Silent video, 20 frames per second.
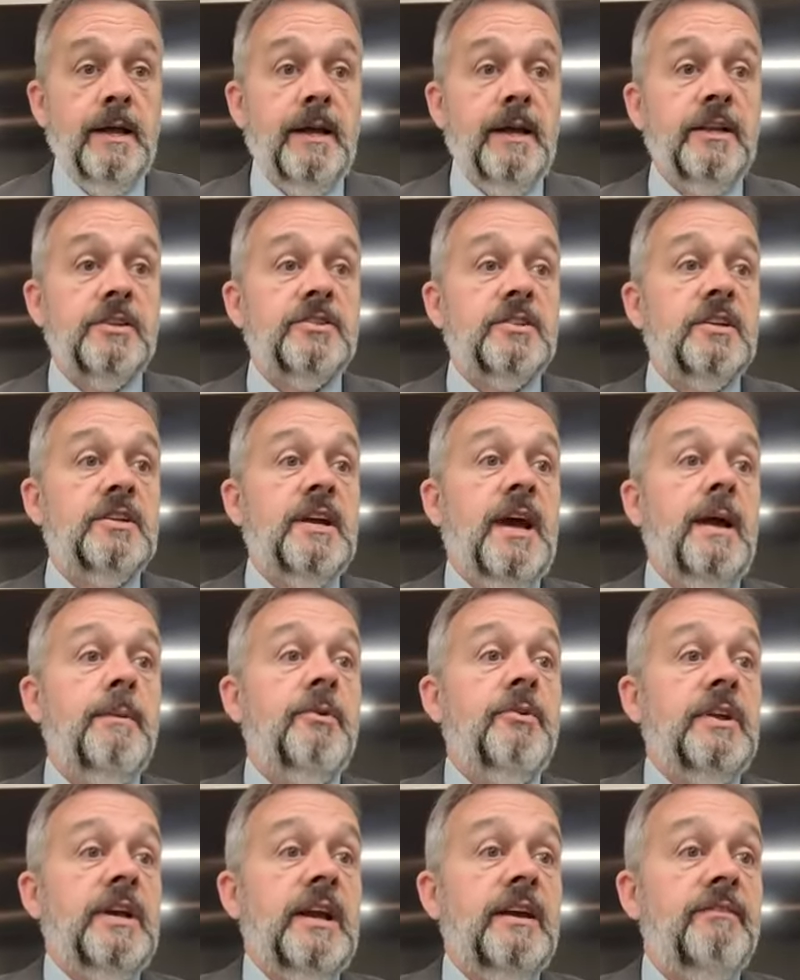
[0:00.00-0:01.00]
It's the time
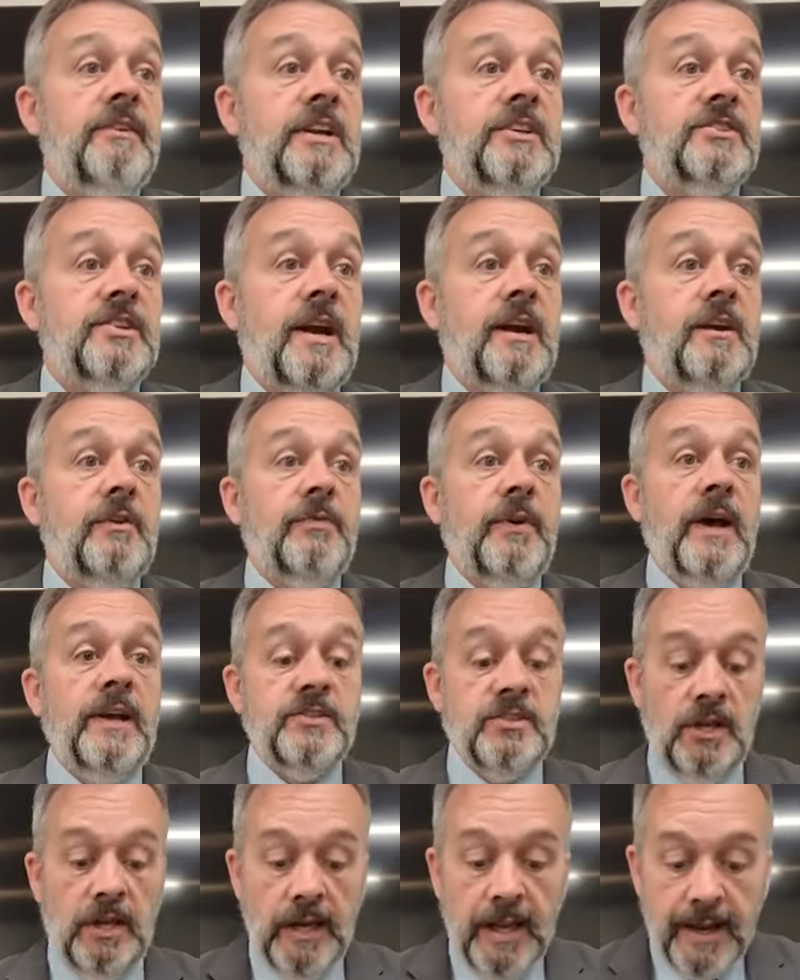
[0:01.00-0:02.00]
of the evening
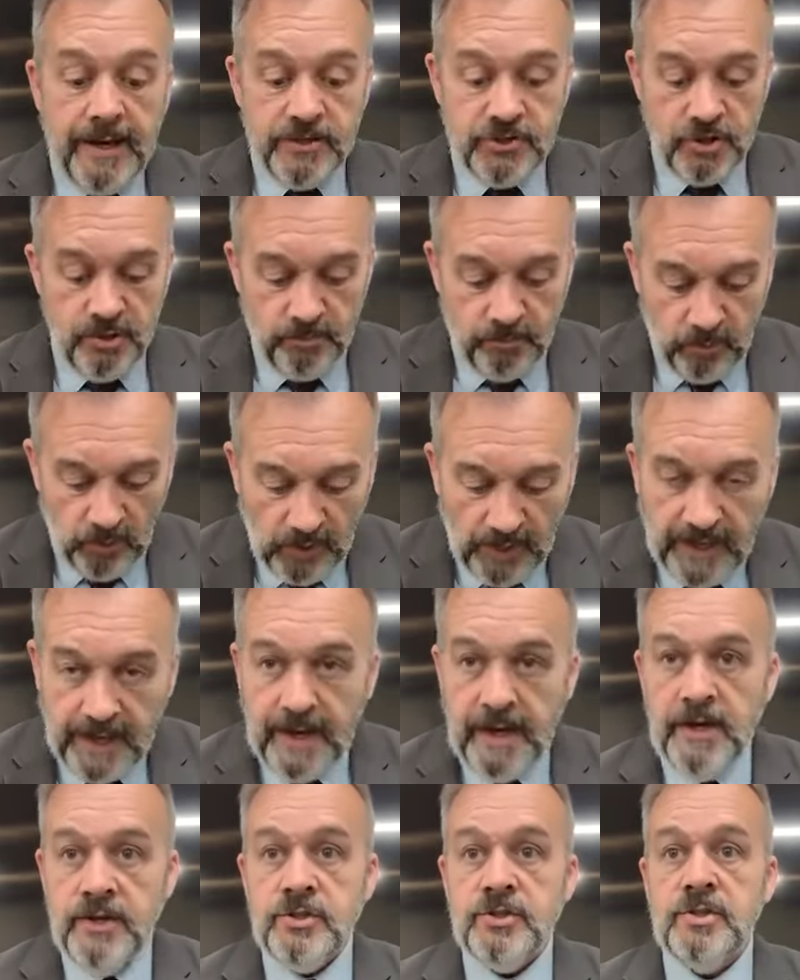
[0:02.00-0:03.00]
sacrifice. Elijah
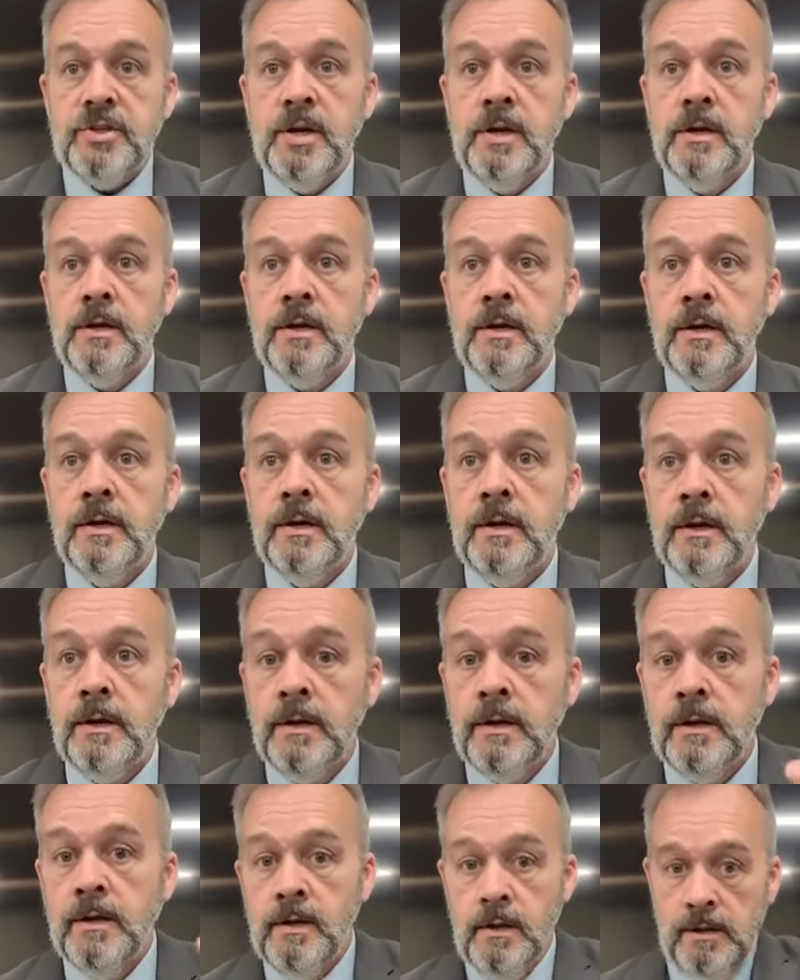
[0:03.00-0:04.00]
prays.
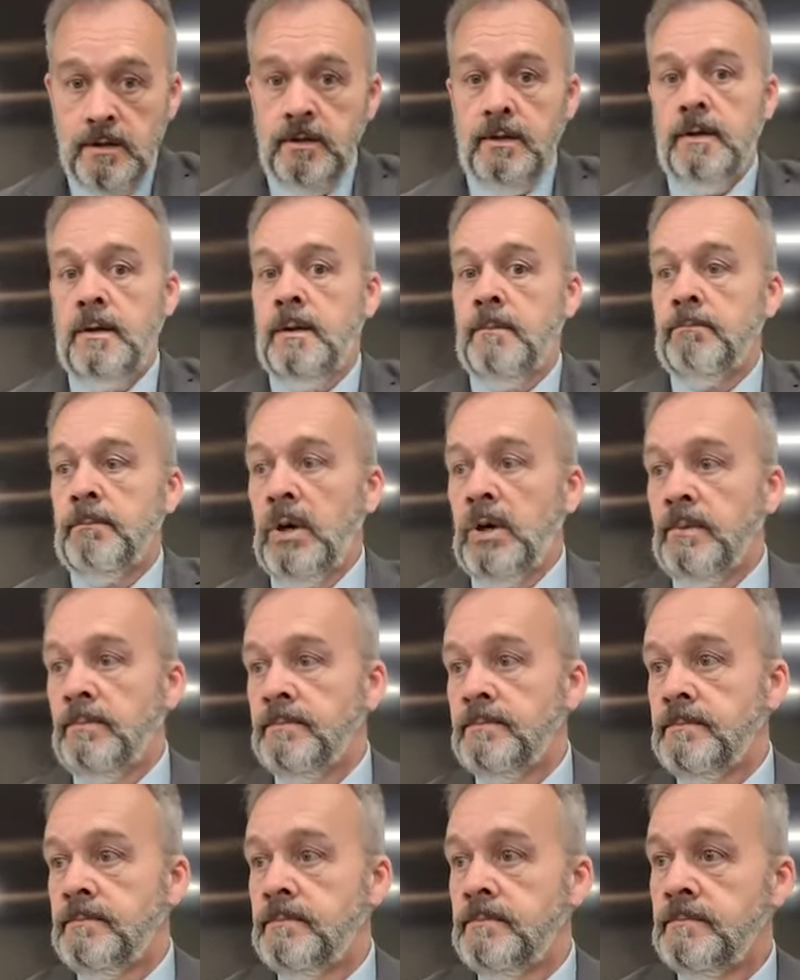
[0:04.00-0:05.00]

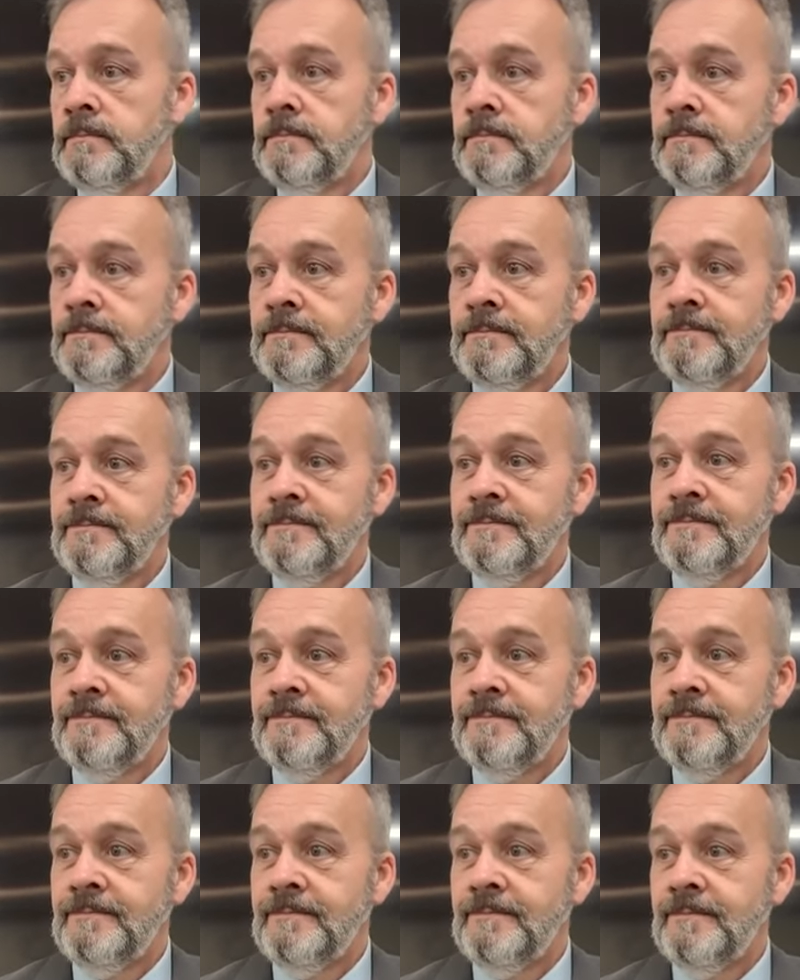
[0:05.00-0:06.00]
Boom.
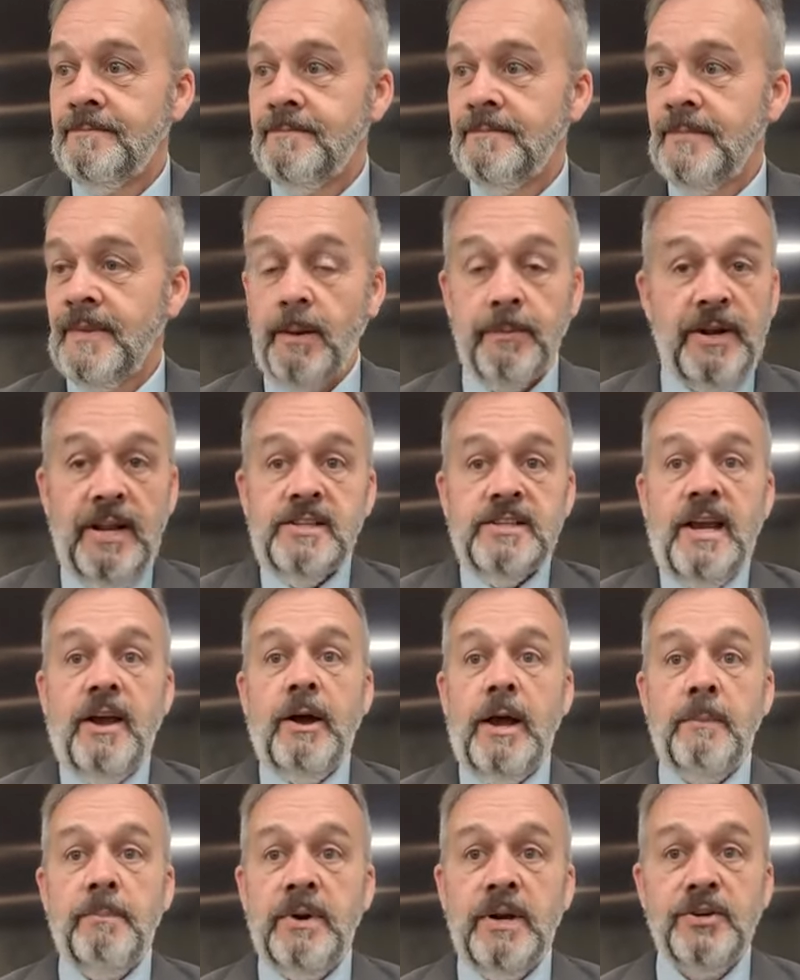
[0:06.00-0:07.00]
I mean, that's how
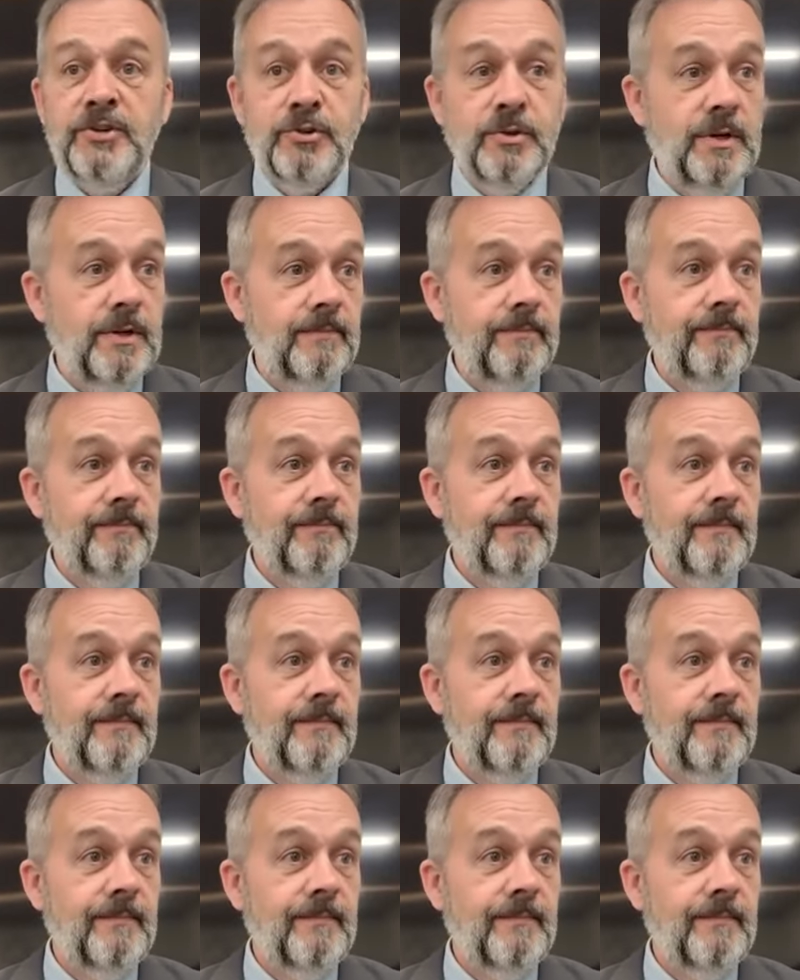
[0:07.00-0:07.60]
I picture it.